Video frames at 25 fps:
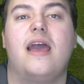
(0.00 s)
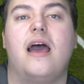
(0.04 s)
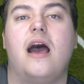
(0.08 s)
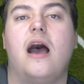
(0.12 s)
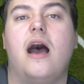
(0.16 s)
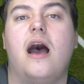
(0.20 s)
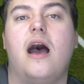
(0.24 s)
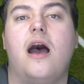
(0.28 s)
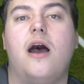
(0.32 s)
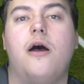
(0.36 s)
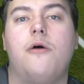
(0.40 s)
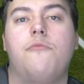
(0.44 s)

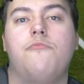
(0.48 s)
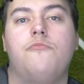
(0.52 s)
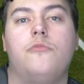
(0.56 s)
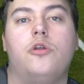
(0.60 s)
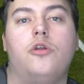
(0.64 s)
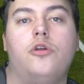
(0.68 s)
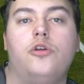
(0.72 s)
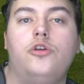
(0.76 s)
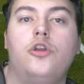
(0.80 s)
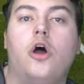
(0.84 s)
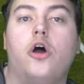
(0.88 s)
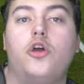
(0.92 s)

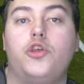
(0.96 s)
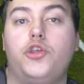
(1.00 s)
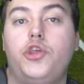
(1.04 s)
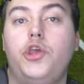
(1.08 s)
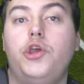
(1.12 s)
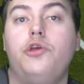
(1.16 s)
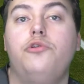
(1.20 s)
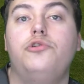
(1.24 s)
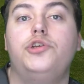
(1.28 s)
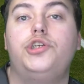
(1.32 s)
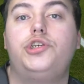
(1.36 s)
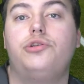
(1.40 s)
not
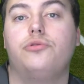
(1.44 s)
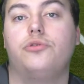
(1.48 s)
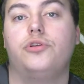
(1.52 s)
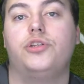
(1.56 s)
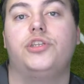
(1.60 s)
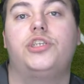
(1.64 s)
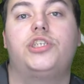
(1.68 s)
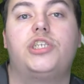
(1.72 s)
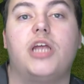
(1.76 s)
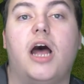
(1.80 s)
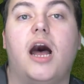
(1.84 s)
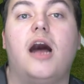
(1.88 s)
usual,
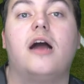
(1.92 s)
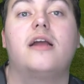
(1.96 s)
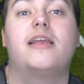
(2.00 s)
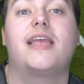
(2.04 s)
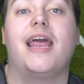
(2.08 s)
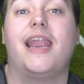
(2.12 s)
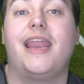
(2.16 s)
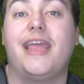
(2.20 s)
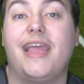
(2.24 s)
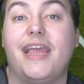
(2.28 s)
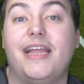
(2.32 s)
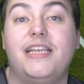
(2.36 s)
and start
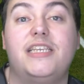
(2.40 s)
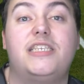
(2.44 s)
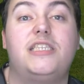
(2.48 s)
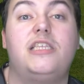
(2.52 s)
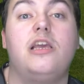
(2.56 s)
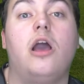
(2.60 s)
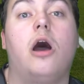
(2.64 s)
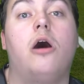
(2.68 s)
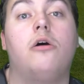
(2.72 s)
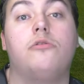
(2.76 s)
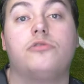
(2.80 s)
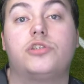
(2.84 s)
getting into
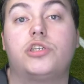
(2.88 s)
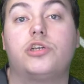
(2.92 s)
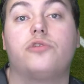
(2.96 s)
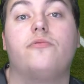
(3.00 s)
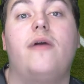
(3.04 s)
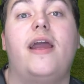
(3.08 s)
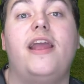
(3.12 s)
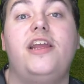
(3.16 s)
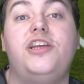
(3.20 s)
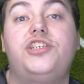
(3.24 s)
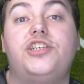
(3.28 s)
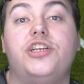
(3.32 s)
the
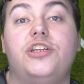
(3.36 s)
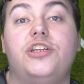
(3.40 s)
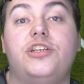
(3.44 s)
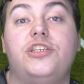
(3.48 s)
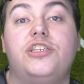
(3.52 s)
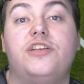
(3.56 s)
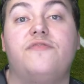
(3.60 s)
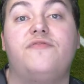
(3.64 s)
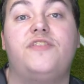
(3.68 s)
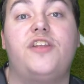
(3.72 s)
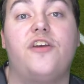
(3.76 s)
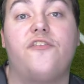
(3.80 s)

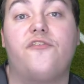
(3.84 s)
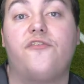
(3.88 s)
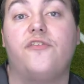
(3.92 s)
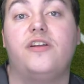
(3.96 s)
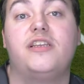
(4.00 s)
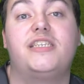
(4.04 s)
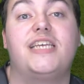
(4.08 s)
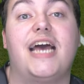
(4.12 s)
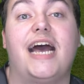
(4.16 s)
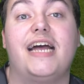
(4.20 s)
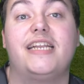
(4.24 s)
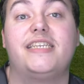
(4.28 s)
alterations of
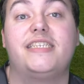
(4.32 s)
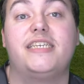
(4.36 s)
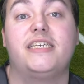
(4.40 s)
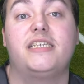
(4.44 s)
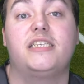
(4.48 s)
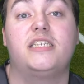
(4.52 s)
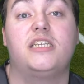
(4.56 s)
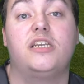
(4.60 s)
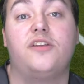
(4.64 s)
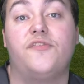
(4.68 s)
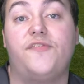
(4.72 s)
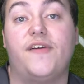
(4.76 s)
different
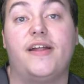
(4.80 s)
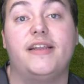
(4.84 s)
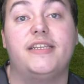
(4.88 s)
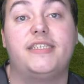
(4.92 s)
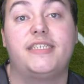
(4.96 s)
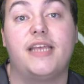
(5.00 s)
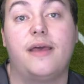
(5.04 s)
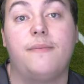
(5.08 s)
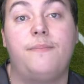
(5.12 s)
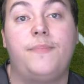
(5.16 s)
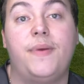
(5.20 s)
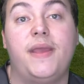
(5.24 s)
tactics to defend
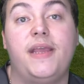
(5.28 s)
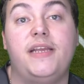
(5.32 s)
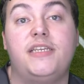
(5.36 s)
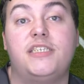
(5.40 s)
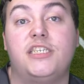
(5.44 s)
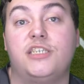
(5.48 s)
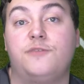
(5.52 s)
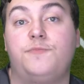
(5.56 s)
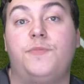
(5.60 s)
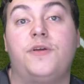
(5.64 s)
set pieces,